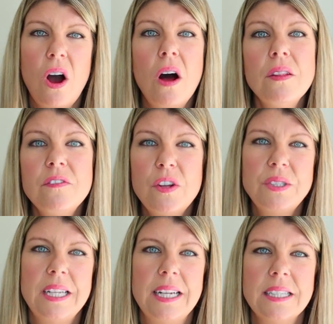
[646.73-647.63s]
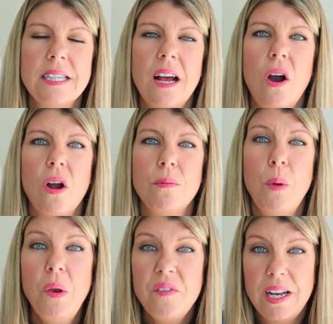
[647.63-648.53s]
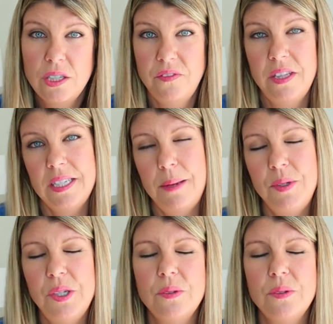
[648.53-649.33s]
All of those things are motivators for the type 2.